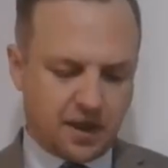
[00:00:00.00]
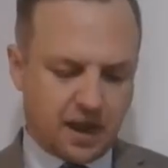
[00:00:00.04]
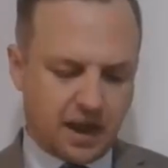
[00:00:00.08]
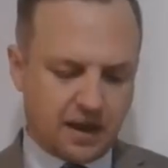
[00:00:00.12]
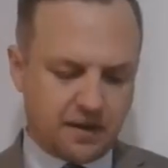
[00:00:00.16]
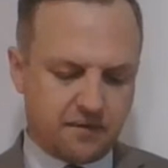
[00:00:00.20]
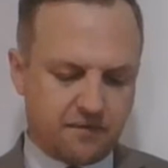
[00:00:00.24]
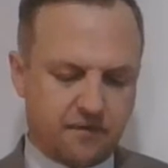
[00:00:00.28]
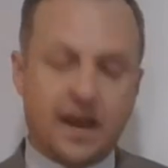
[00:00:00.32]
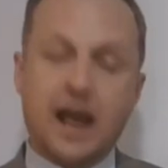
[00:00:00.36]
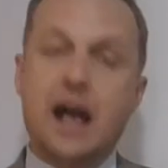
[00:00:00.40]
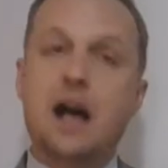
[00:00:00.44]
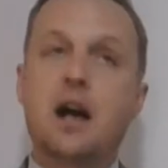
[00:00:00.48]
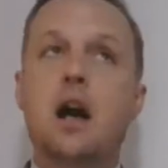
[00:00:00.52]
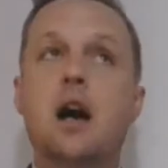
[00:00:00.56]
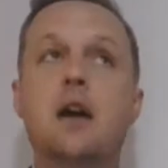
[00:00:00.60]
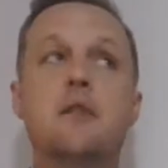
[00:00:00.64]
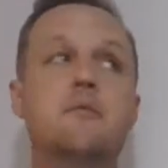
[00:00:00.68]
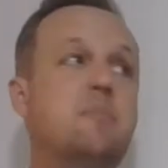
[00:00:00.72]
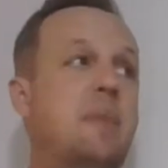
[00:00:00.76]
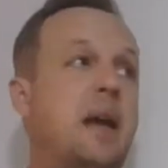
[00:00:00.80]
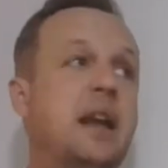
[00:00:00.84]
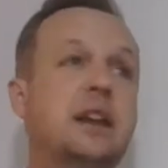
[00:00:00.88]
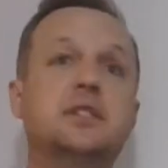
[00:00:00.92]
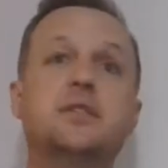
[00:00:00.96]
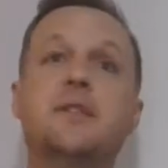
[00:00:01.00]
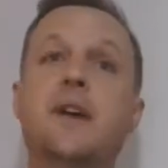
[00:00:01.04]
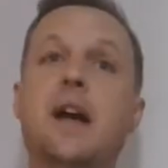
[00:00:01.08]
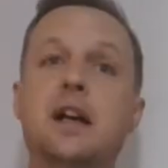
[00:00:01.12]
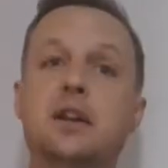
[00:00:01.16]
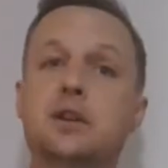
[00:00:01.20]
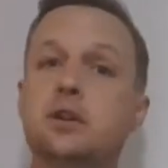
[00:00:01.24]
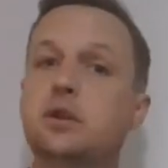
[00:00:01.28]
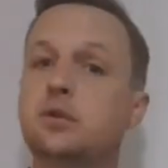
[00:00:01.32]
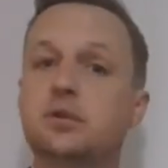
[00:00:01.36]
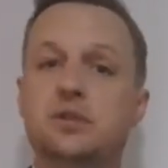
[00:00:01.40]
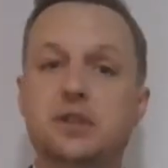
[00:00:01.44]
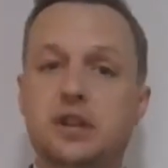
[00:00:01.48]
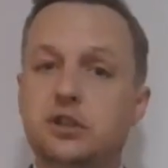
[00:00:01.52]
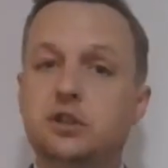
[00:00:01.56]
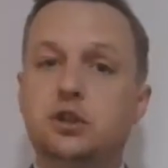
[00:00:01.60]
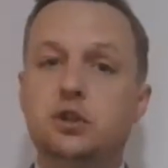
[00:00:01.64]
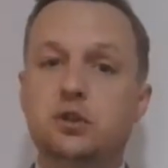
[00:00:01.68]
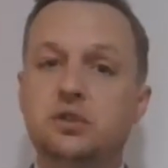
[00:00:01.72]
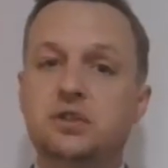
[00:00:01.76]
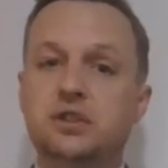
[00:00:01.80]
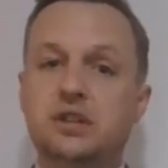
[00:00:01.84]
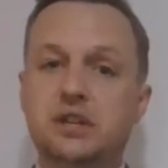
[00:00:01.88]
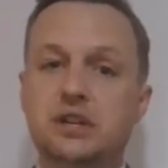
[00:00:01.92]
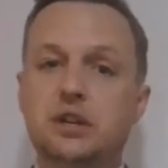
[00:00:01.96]
and va uh, base values that you
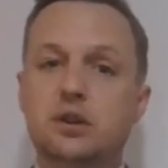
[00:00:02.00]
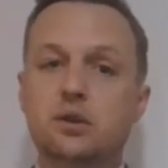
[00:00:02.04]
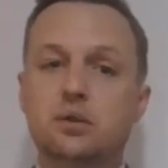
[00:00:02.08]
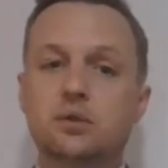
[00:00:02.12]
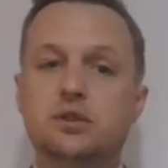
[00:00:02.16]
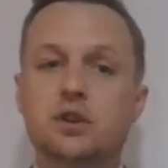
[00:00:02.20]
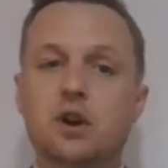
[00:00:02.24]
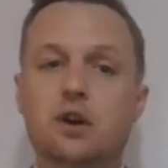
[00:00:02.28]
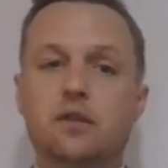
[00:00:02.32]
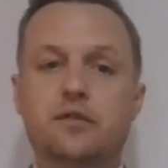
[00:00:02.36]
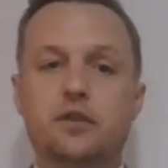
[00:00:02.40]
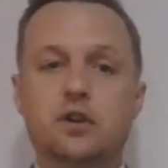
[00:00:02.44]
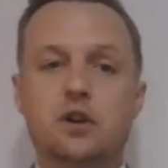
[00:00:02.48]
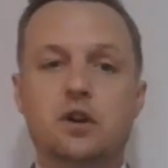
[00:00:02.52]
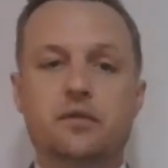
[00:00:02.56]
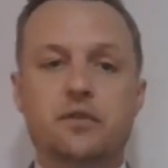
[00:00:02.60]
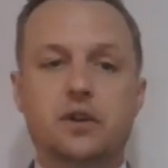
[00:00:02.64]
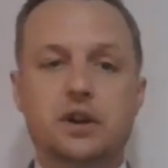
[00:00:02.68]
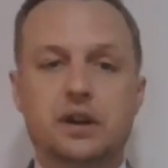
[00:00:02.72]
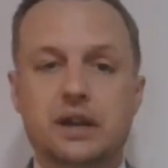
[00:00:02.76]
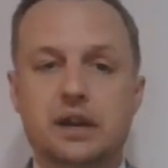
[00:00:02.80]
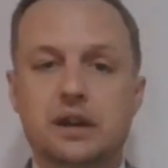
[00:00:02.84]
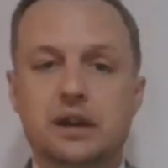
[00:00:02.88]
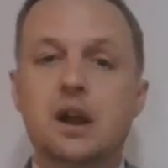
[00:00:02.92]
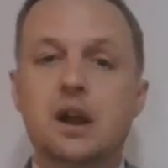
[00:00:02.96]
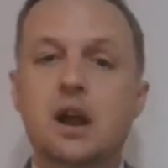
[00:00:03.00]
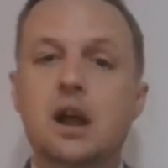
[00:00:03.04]
see used over and over again.